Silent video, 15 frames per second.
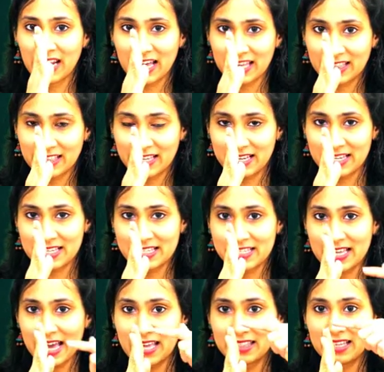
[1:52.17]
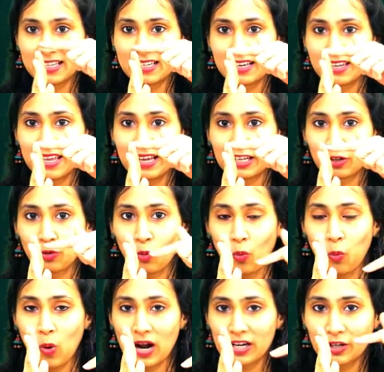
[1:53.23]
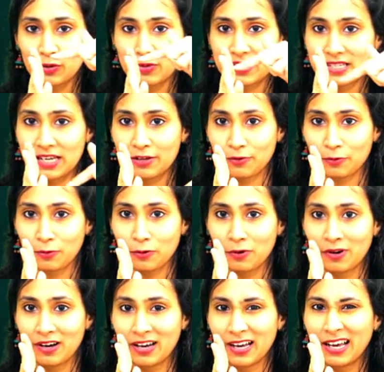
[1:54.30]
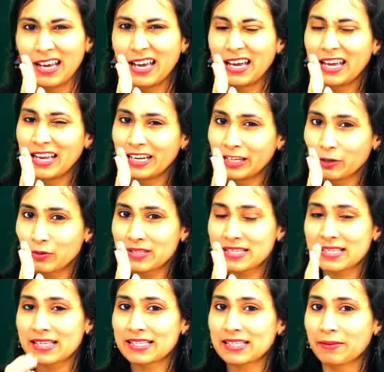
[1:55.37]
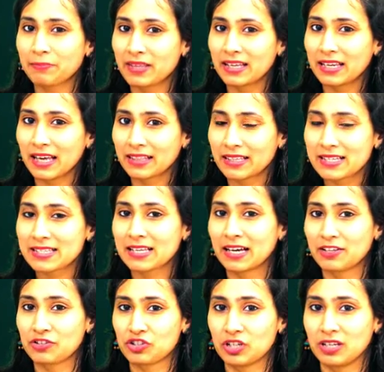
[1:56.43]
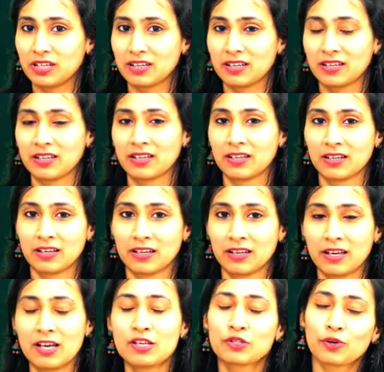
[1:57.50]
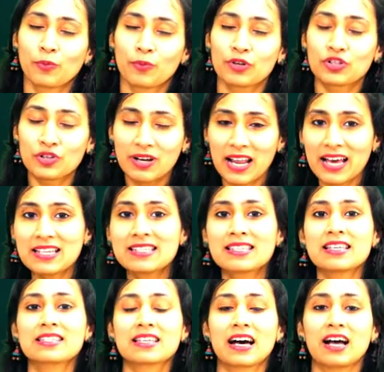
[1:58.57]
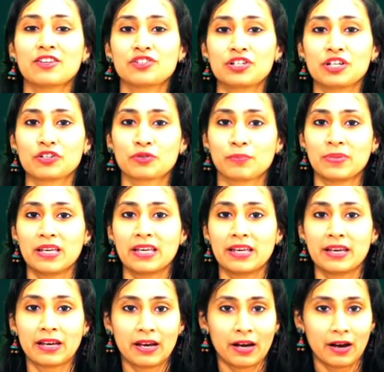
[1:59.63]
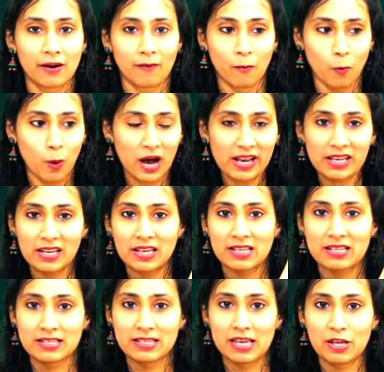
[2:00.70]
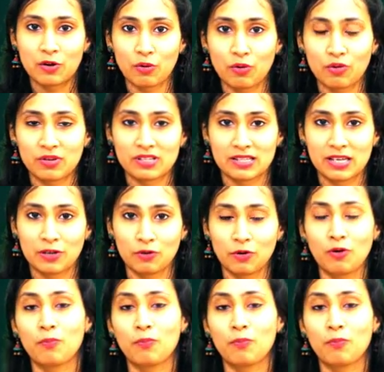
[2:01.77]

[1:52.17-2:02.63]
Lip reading: like this and then connect 1 to 0, it looks something like this kanji. So visualize this kanji to be 1, 0, 0